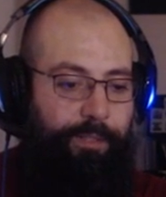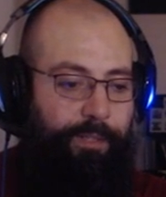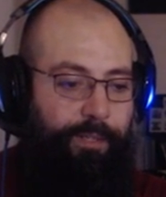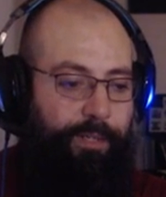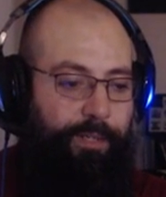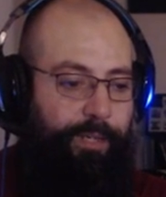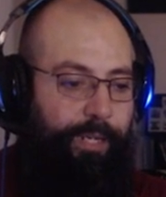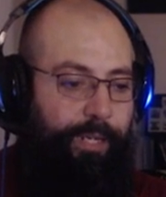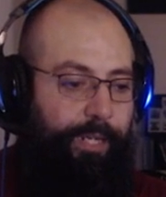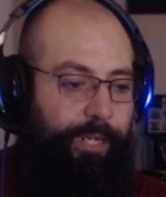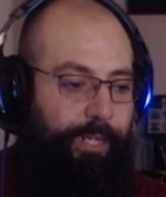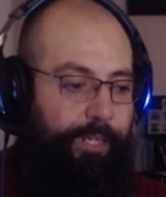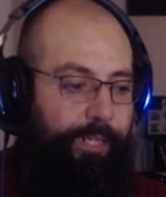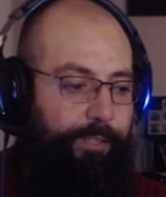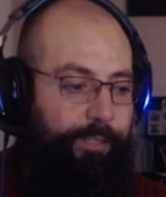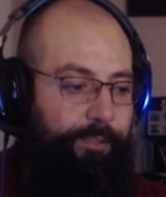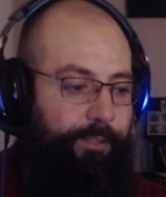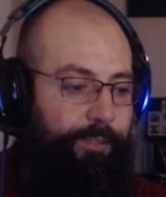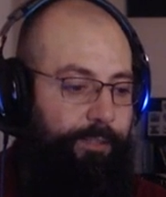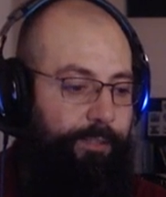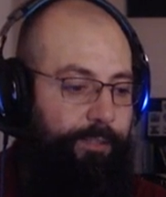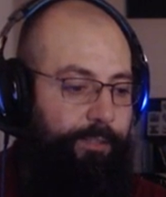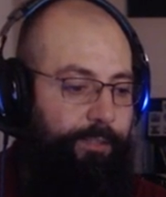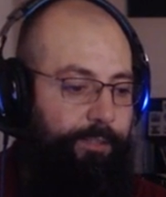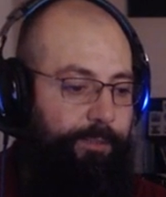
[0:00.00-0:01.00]
and
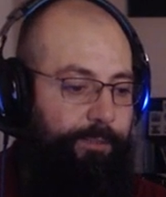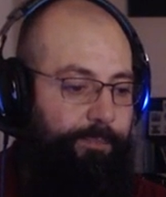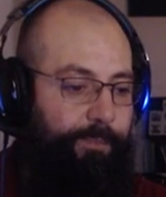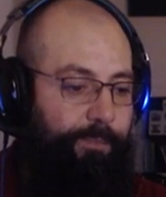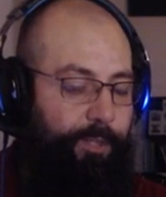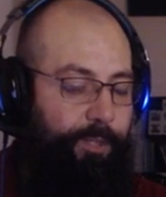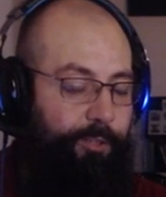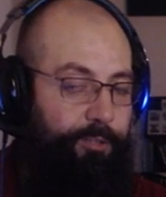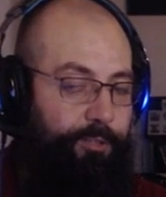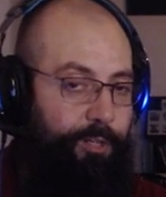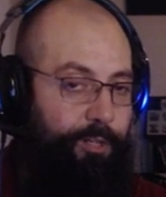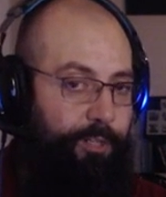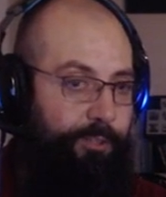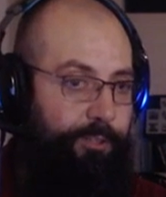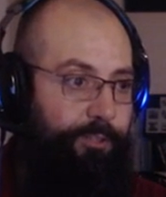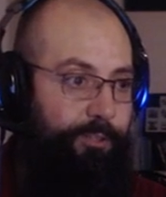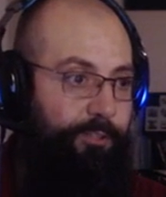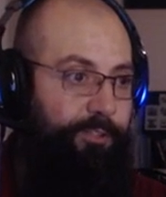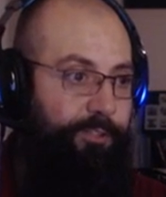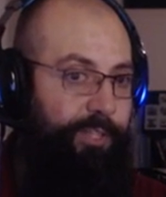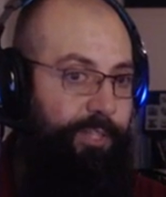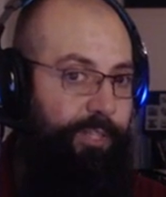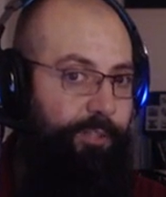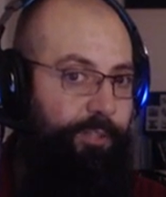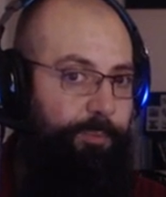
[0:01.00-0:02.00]
the oncologist
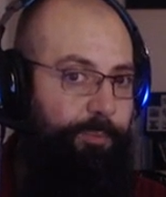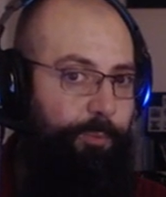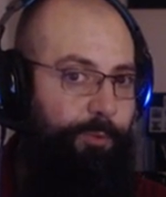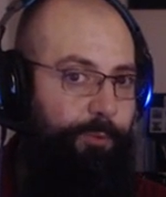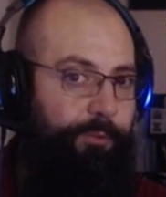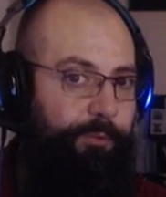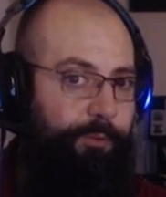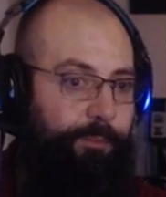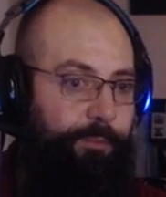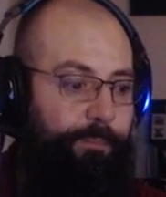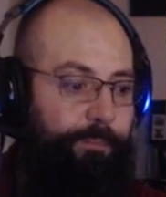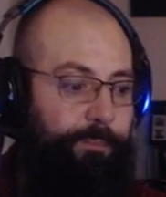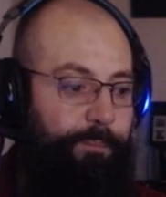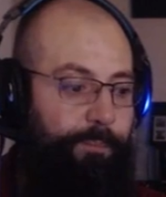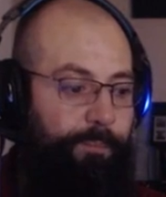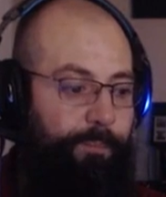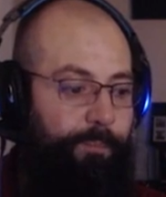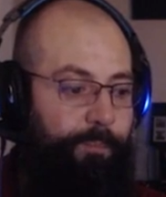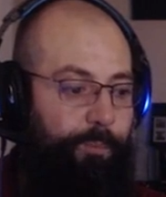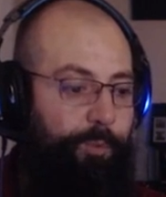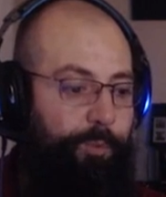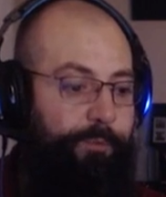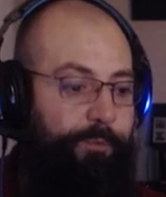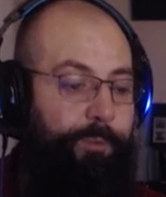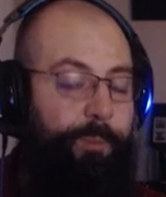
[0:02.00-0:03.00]
decided to move
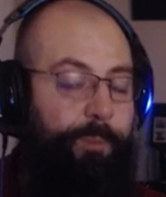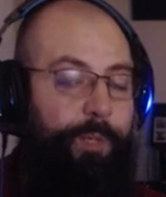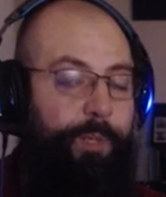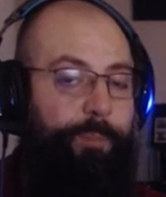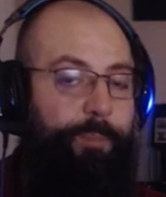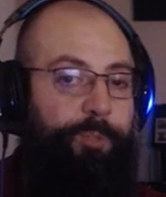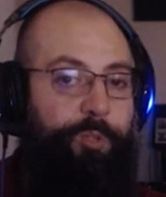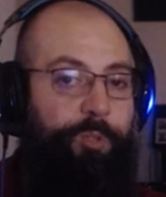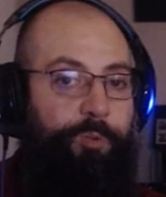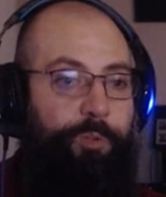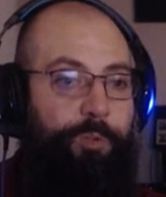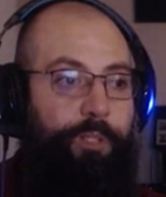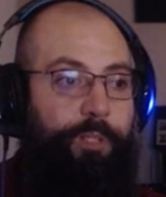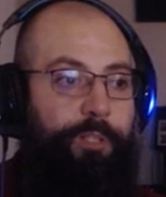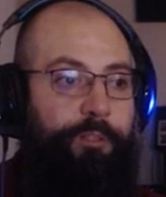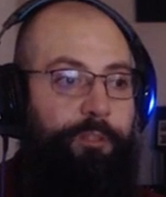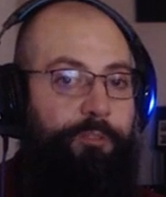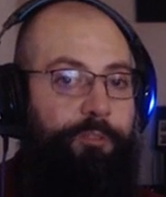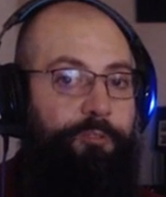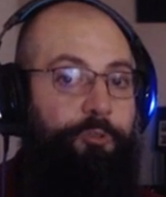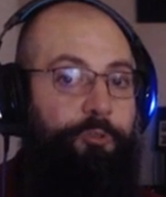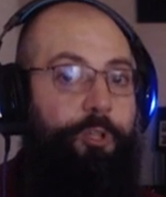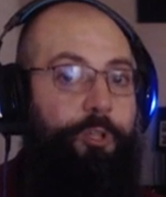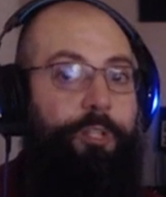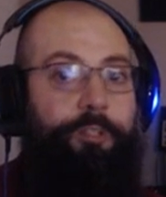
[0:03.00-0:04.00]
him up to
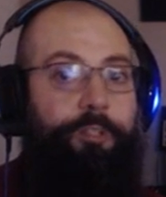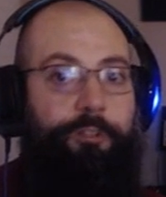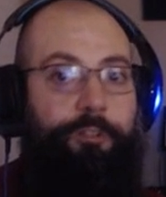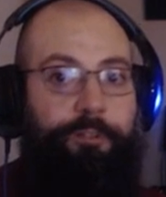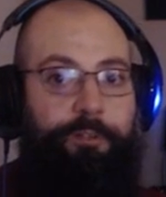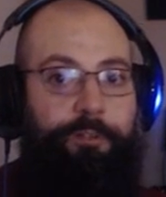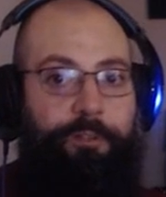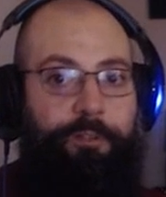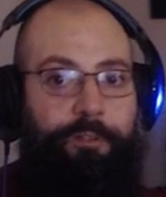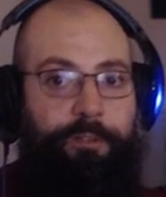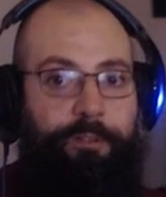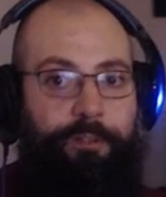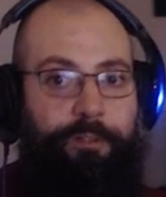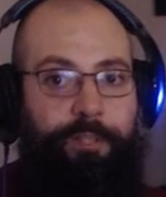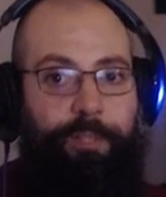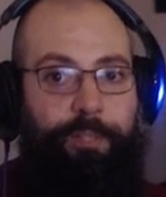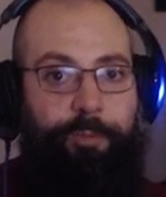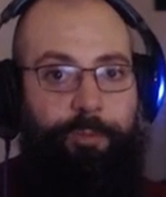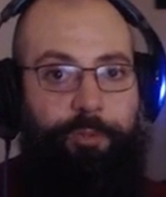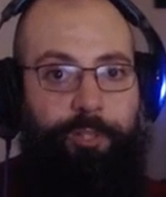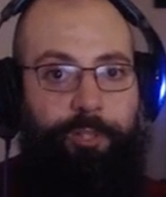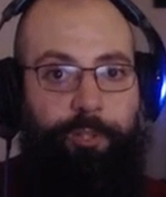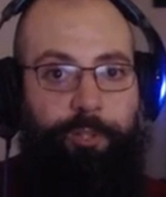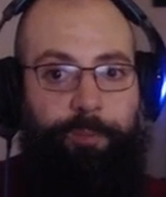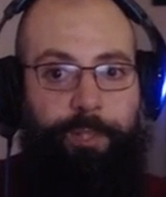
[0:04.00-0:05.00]
stronger
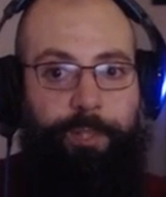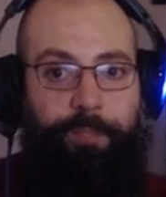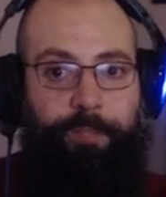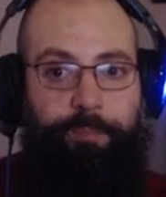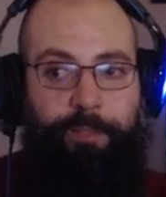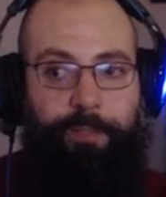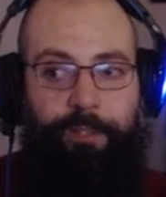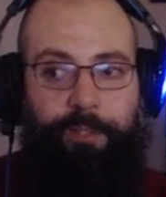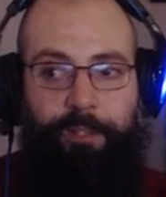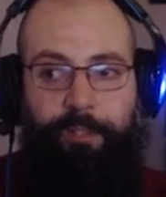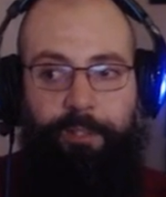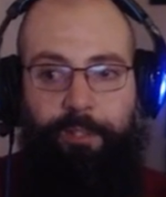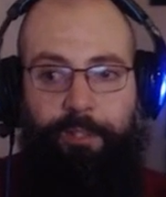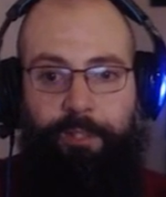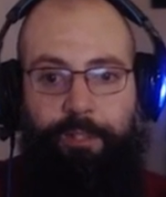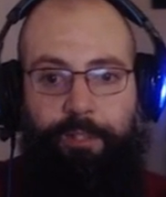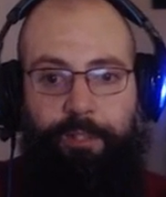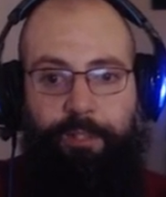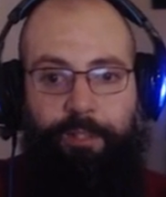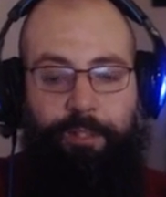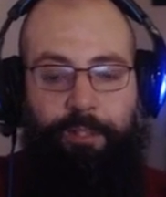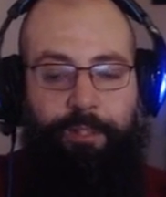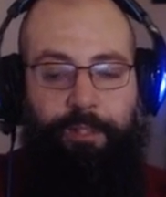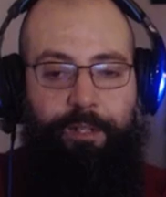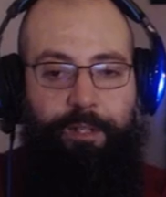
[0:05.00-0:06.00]
chemotherapy.
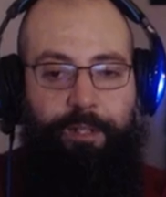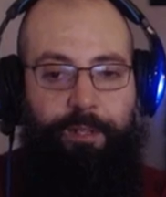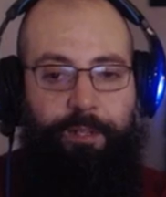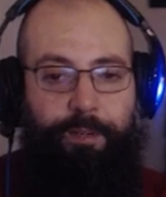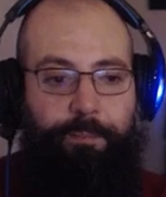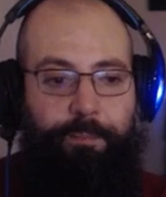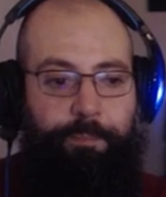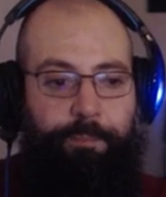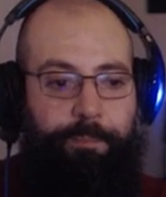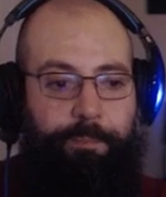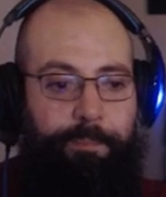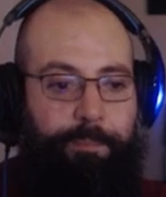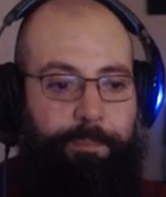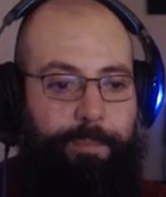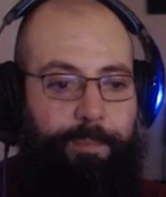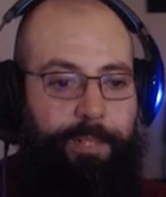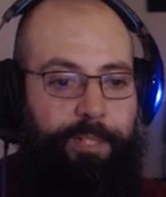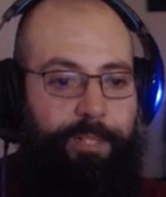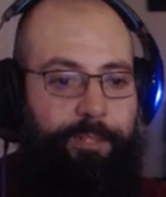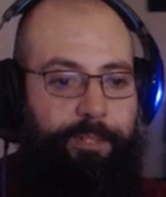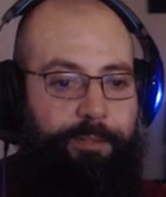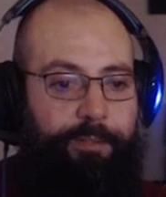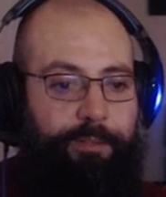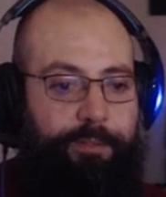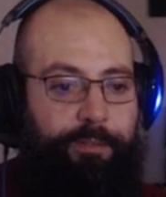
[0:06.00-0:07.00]

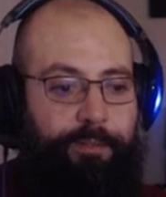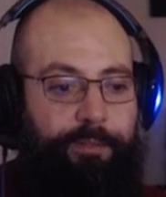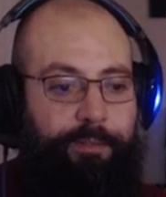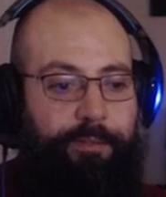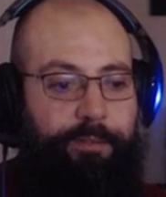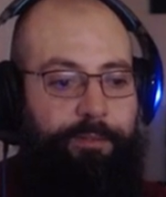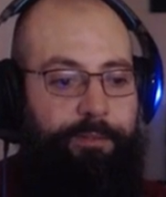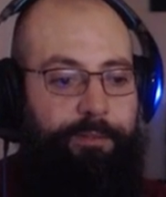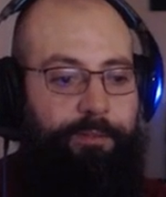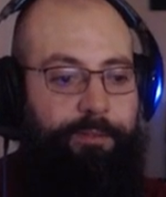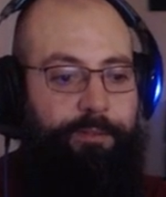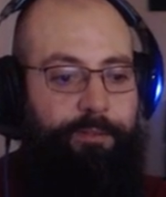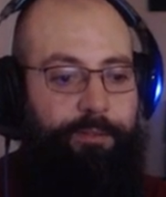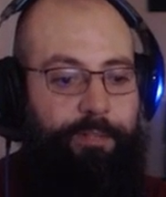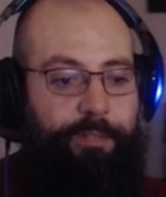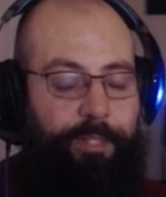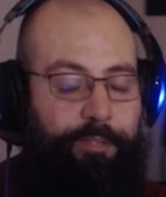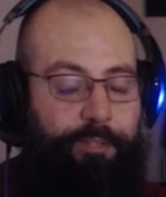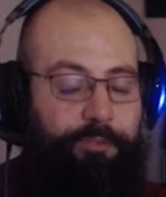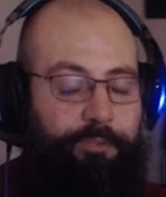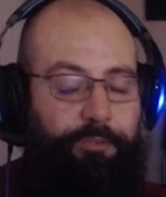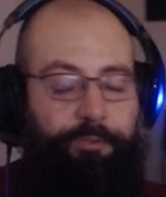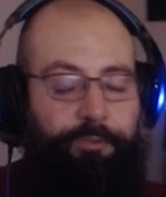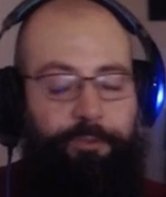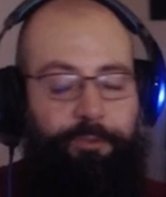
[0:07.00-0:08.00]
But
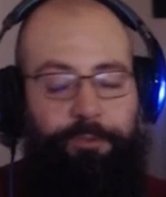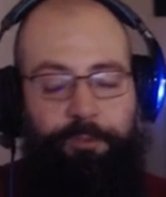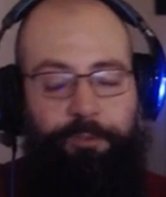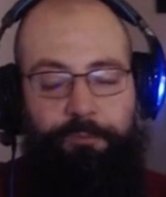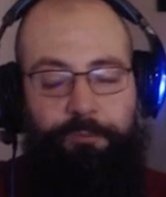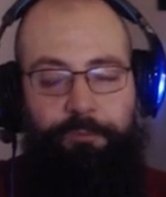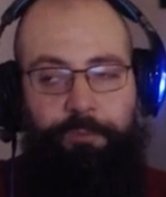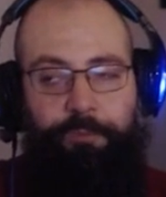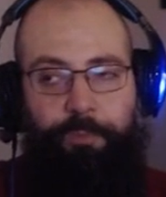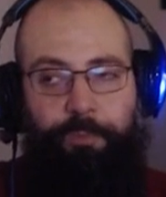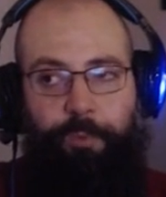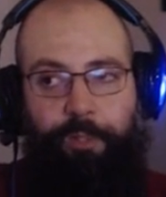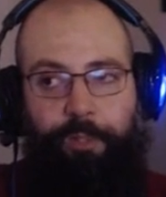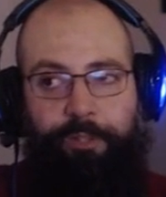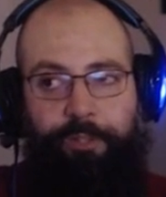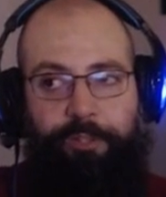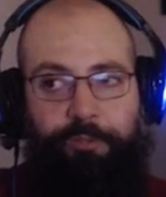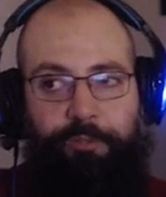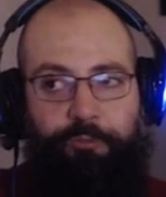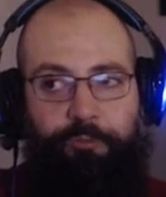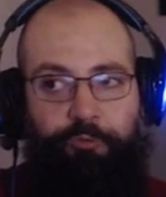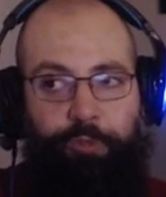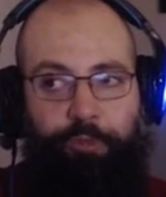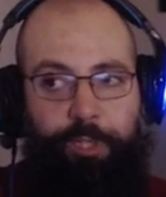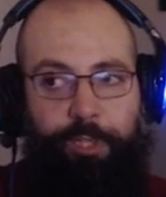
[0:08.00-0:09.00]
this
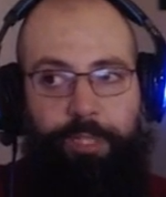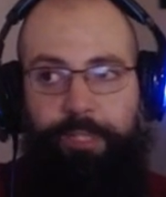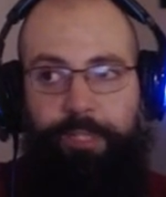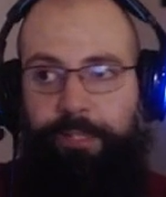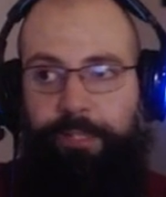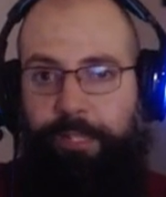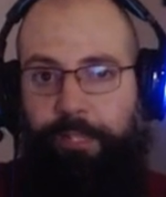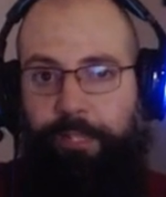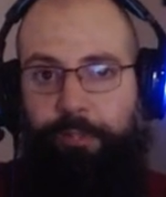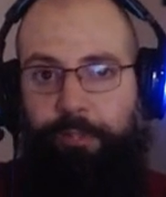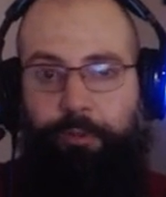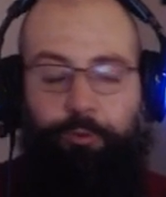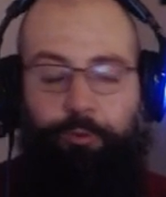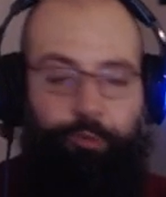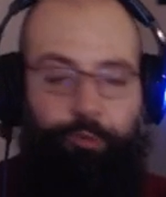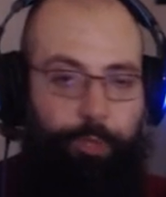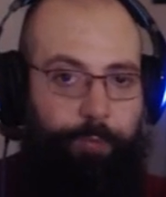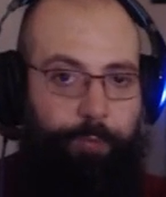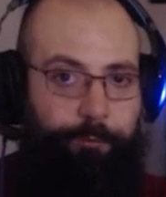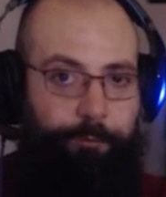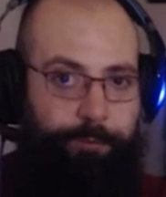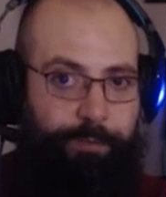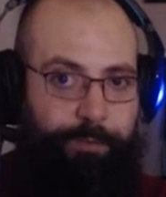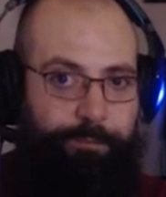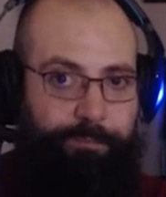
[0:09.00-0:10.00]
one really didn't agree
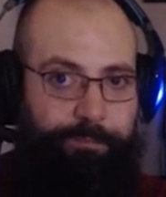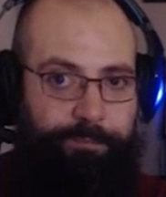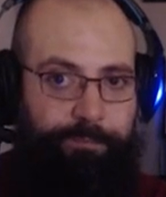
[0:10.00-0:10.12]
with him,